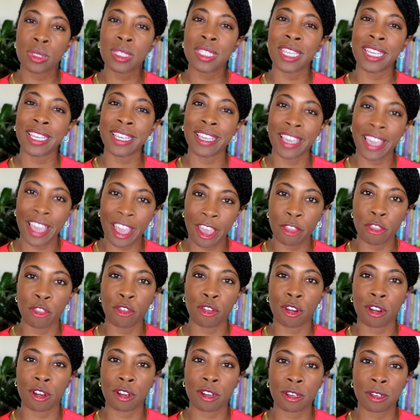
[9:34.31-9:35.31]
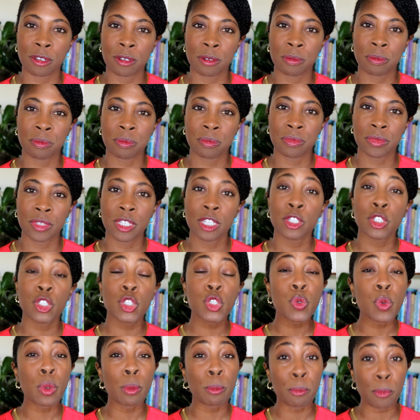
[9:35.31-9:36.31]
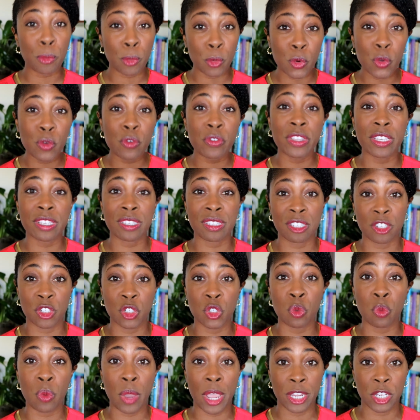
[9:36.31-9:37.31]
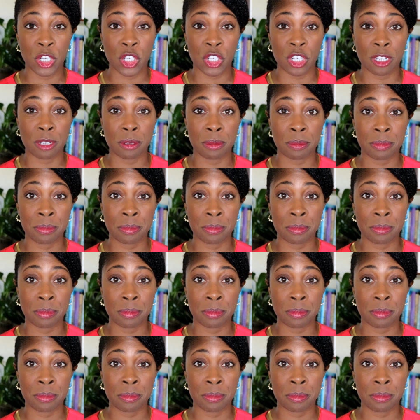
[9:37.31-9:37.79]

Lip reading: together to improve this situation?